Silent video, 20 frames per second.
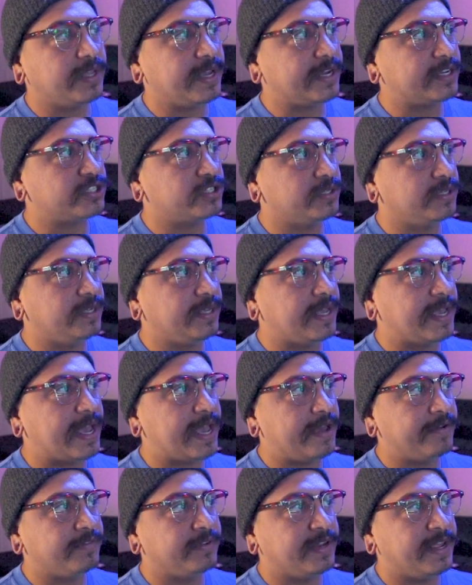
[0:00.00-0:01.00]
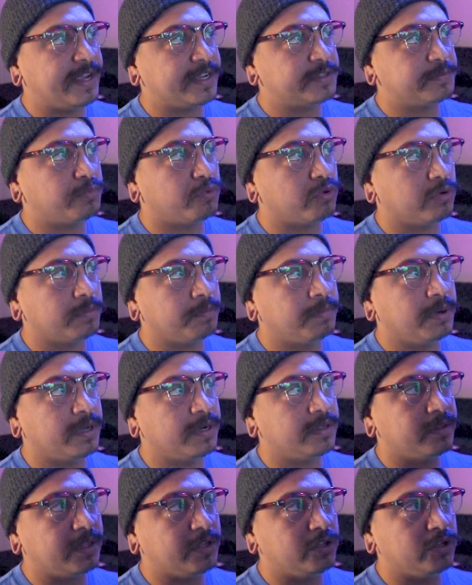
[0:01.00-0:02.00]
they actually have an export
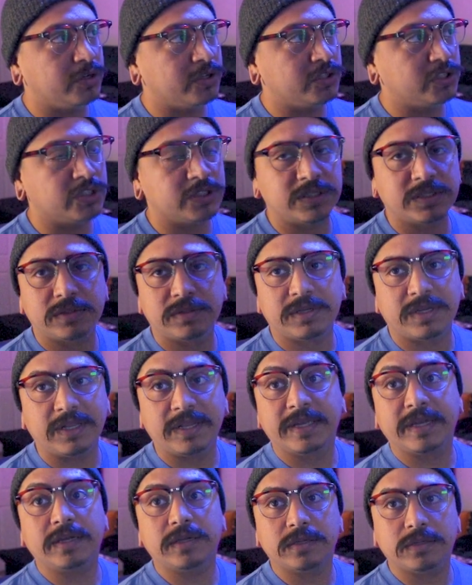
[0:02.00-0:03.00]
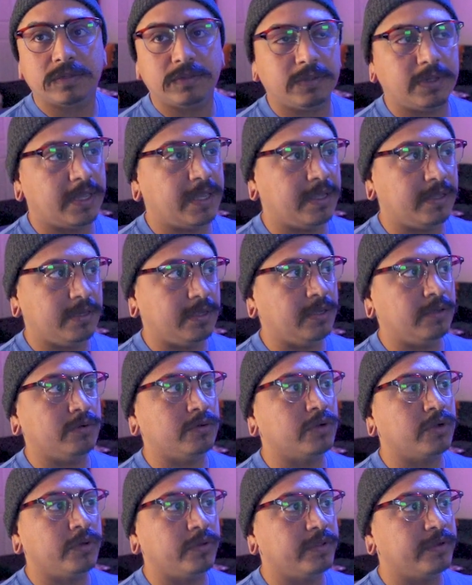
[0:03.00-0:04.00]
button that you can just click and it'll
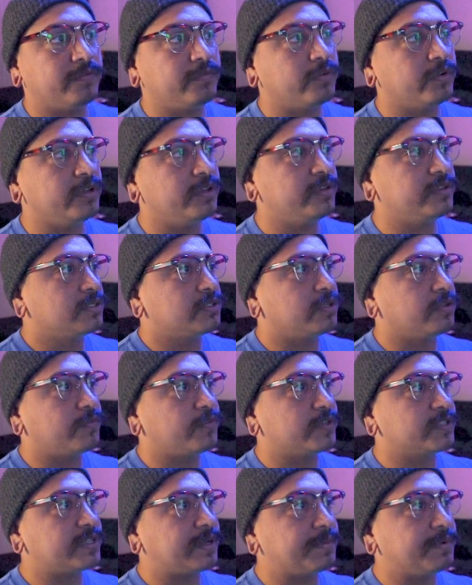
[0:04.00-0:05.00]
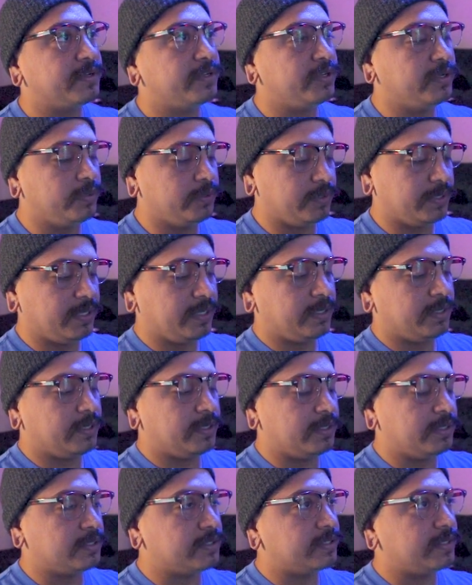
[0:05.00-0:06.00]
go there for you. So the first thing I'm going to do
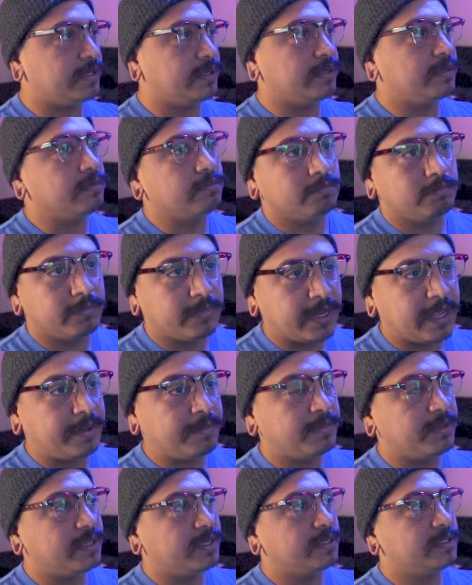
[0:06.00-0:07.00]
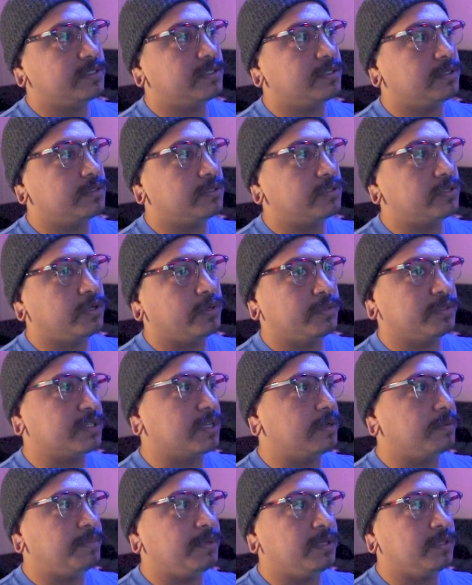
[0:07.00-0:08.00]
is name this. So it's
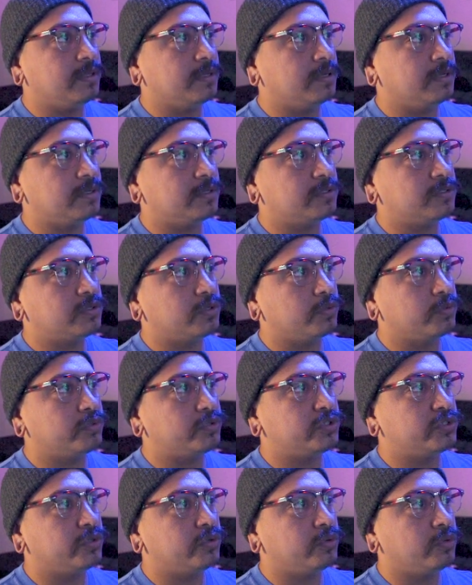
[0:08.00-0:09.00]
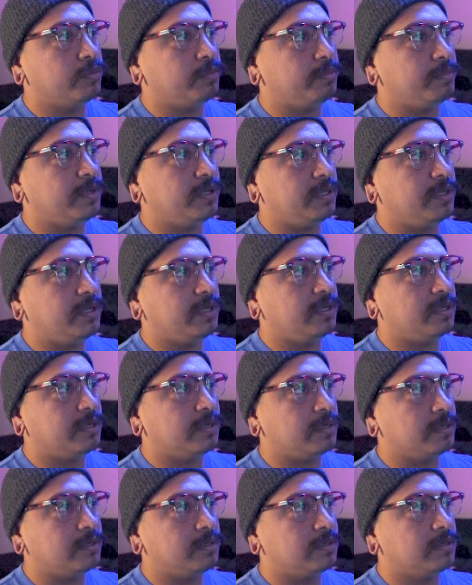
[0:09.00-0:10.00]
going to be the social
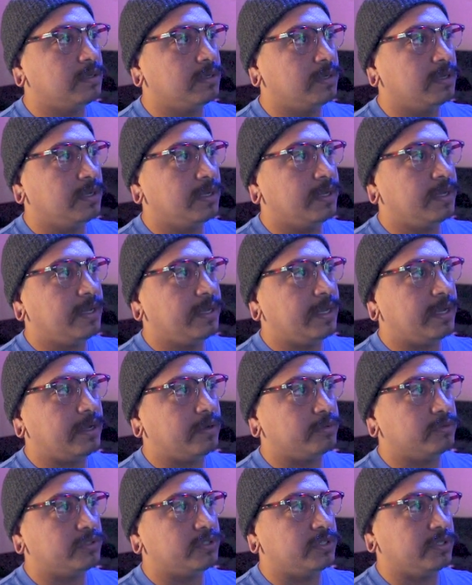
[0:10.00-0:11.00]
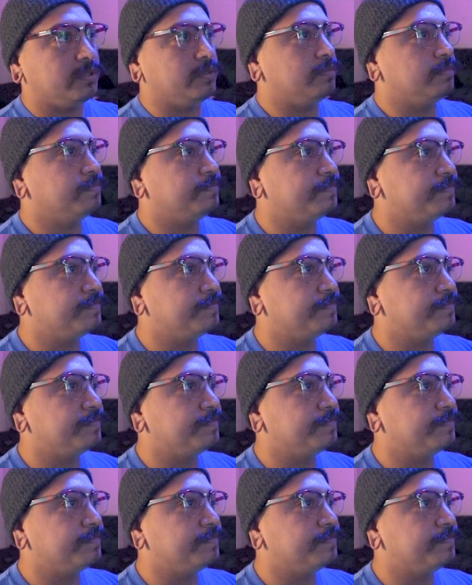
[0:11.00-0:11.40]
media how-to.